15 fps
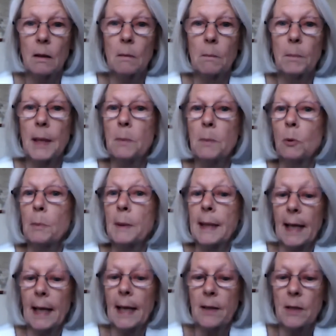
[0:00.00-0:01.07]
People
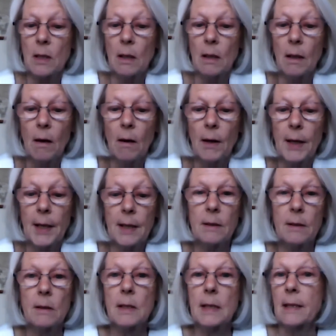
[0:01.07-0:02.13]
began to lie,
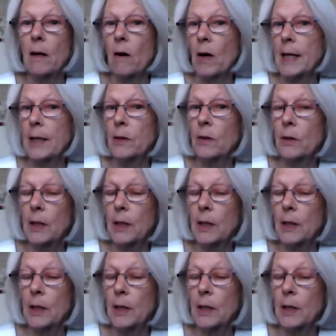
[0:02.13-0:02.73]
denying that they